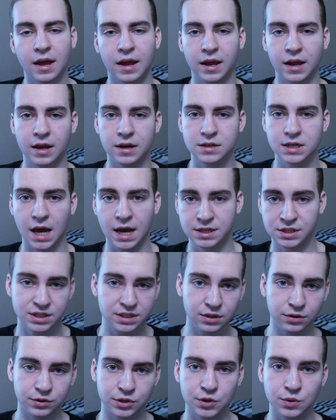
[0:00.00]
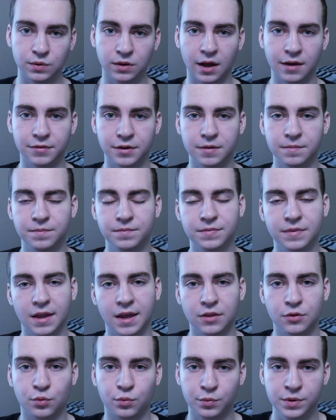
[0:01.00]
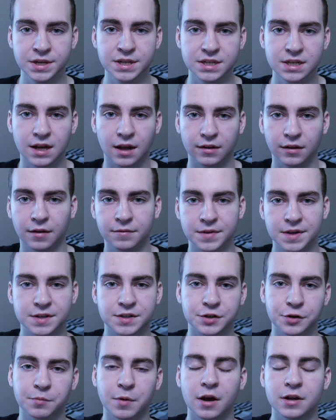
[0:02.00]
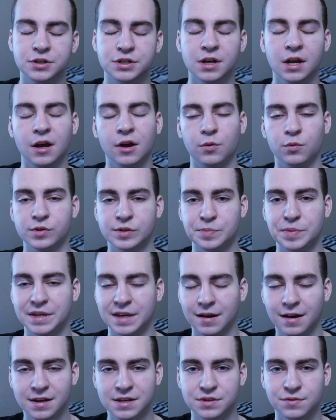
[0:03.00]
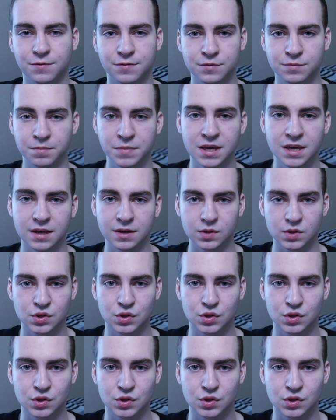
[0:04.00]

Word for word: And I still do love it. And the reason I loved it so much was because for me,